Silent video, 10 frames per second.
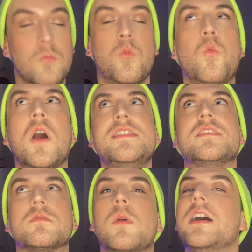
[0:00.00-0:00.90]

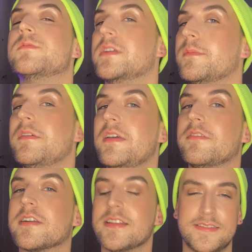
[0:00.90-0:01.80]
once was one of my
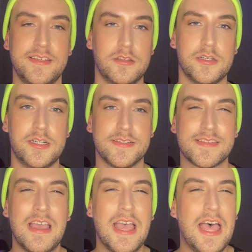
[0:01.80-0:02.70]
favorite
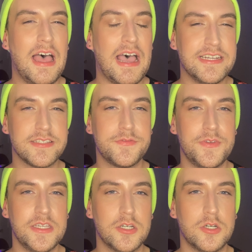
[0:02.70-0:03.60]
concealers. I just
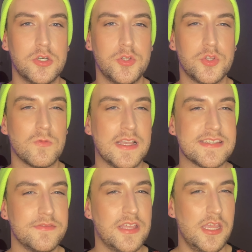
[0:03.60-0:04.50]
feel the
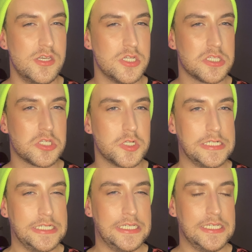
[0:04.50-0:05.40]
rest of the
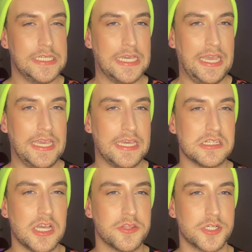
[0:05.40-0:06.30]
industry
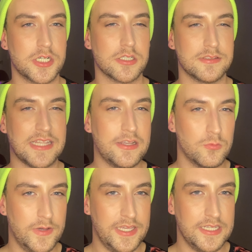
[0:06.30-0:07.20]
and other
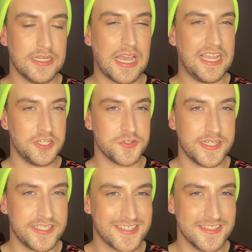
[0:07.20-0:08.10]
lightweight
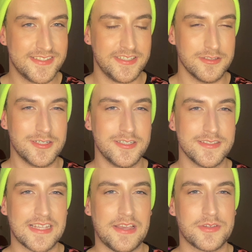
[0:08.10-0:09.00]
hydrating
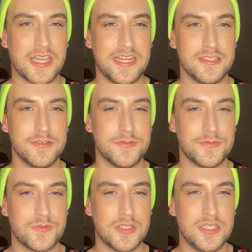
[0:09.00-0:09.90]
concealers have kind of
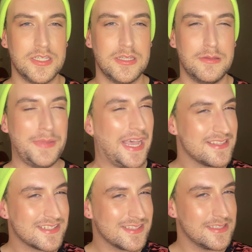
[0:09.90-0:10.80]

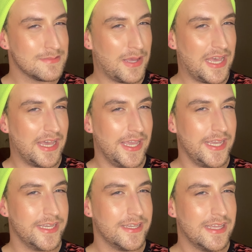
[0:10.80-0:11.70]
passed this
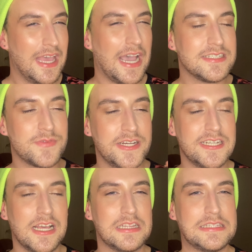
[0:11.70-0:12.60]
by. I just find
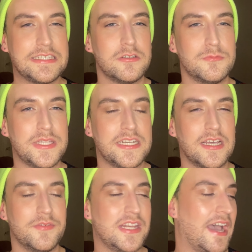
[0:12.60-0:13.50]
it a little bit
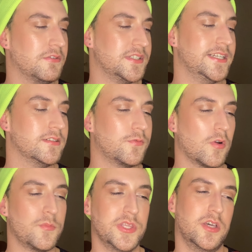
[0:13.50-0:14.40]
of an outdated
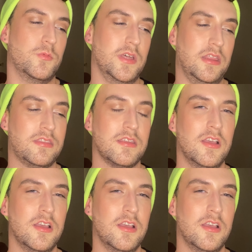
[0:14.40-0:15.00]
formula with,